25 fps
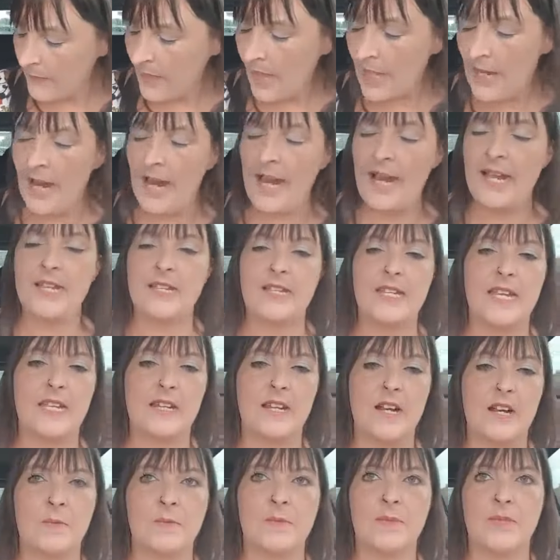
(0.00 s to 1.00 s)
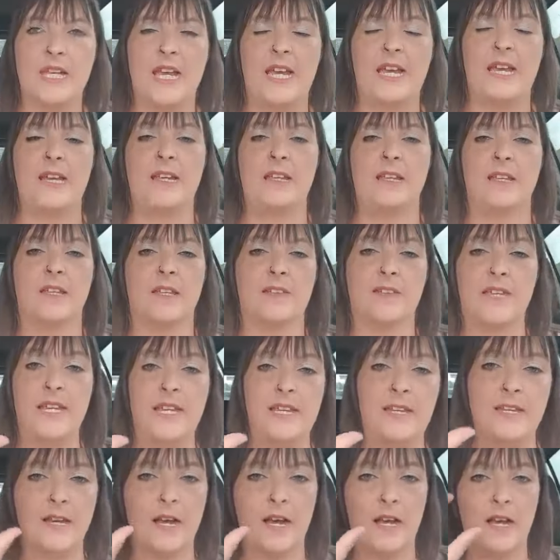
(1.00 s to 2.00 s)
and it comes in
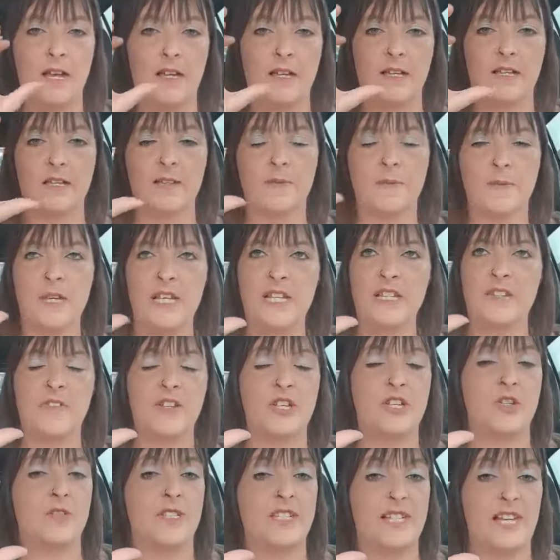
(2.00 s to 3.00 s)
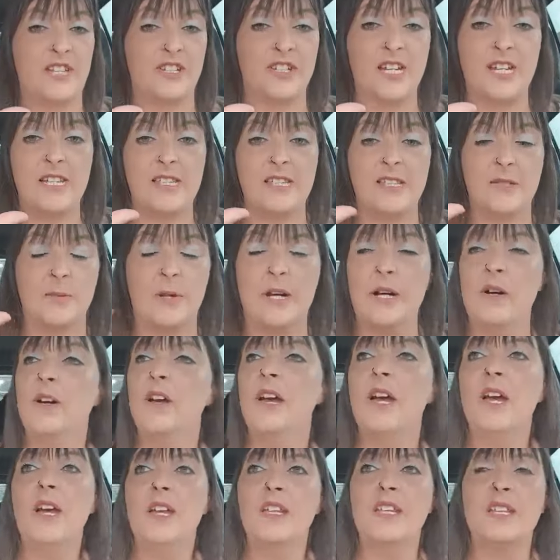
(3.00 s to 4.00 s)
the individual sachets as well.
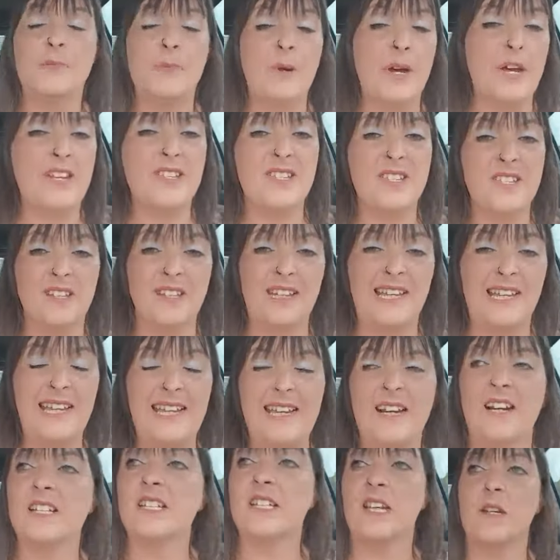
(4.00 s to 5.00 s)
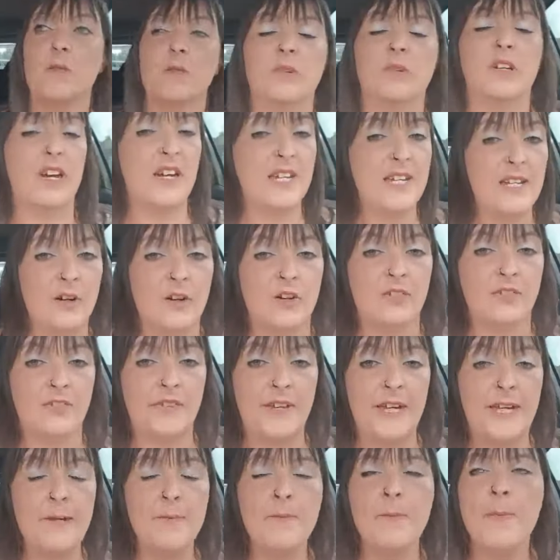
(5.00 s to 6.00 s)
Now personally, I don't like
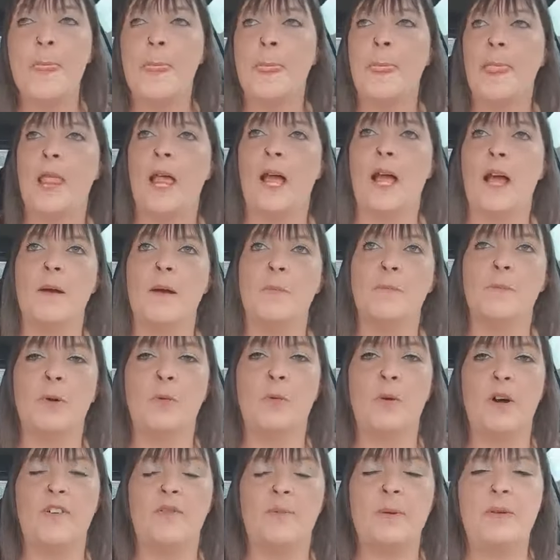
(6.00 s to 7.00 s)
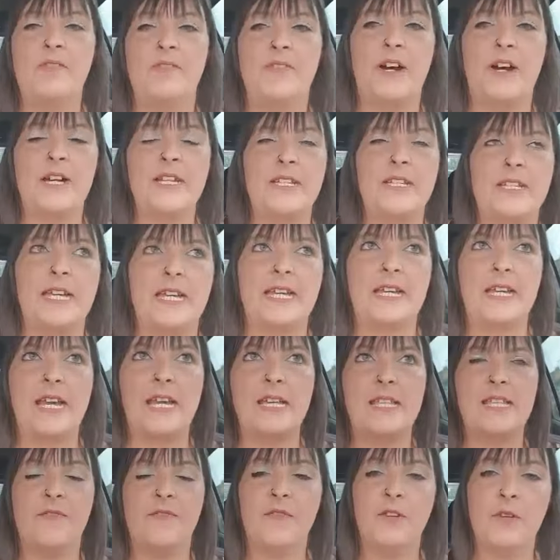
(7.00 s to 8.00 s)
coffee, but what I've been finding
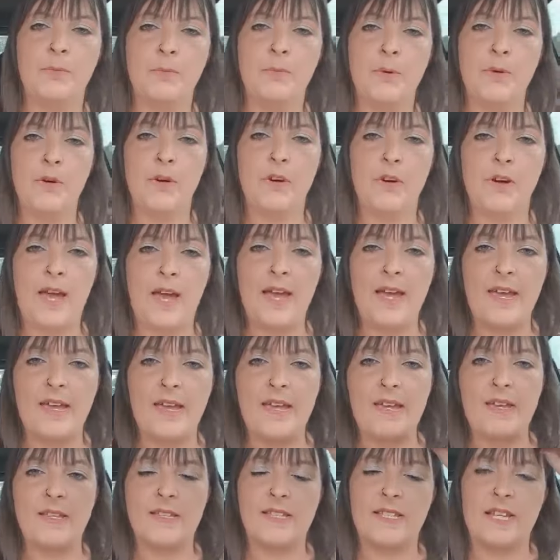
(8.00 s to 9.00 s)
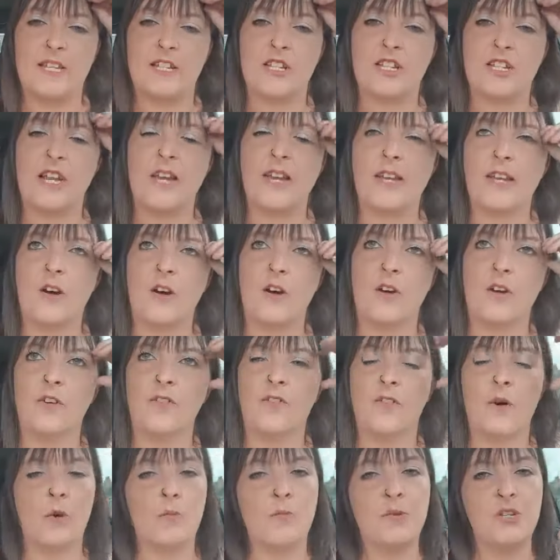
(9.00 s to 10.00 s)
is if you put a sachet
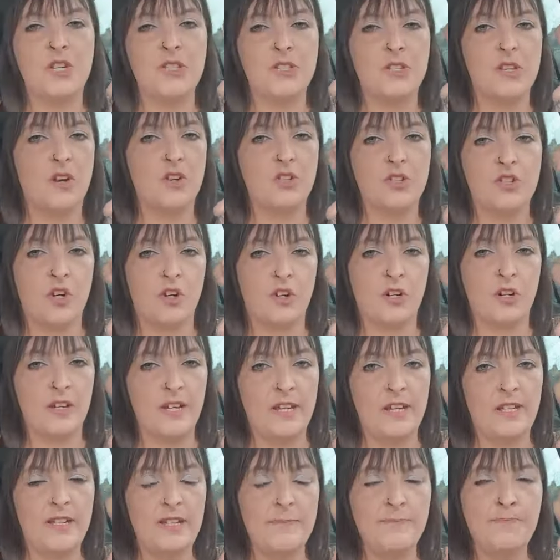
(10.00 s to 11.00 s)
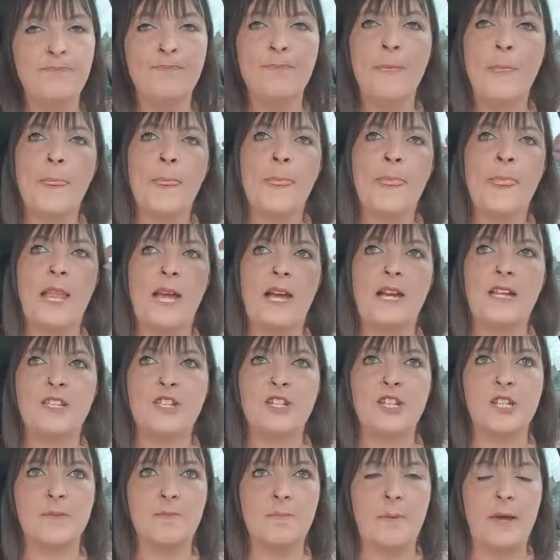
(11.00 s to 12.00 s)
of Options hot chocolate in it
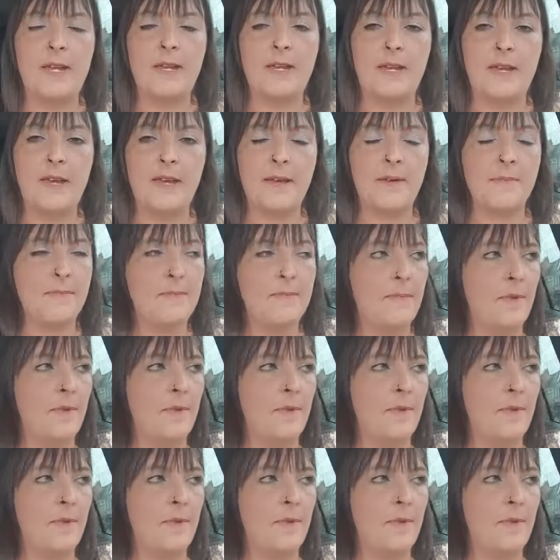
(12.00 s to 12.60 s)
and just make it